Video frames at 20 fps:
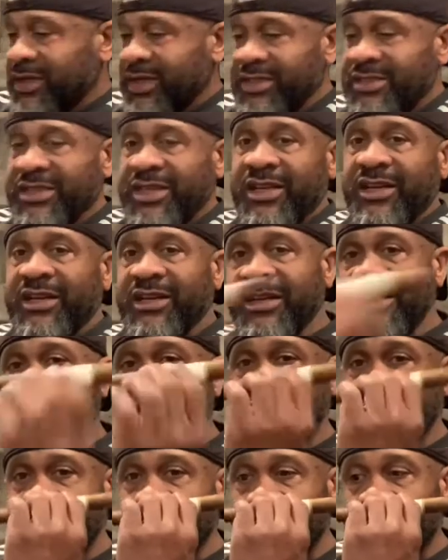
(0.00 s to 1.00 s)
get into this
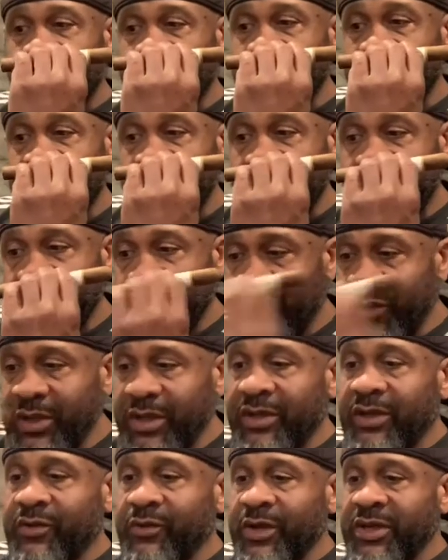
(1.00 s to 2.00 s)
cigar. We ain't
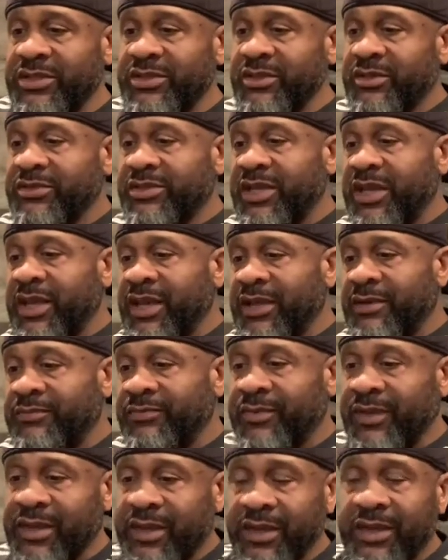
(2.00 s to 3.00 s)
gonna waste no time.
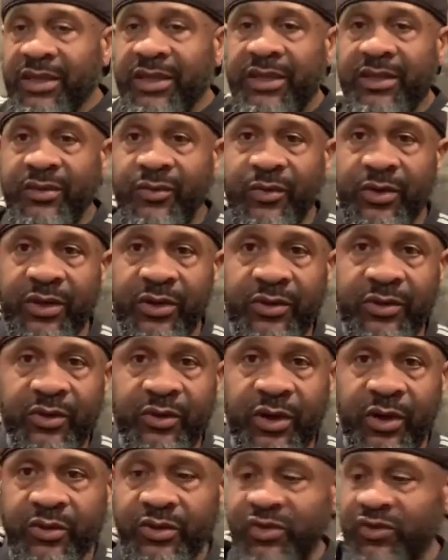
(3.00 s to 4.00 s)
We're gonna do
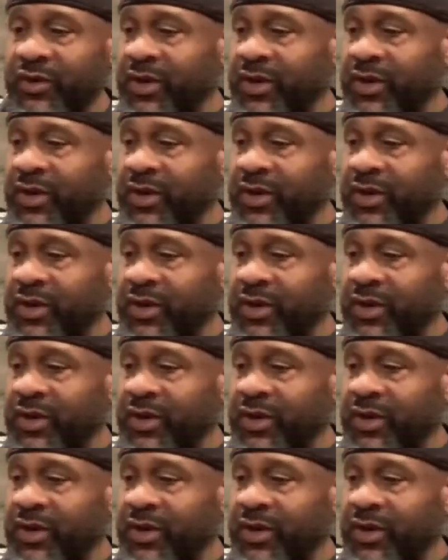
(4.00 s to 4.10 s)
old straight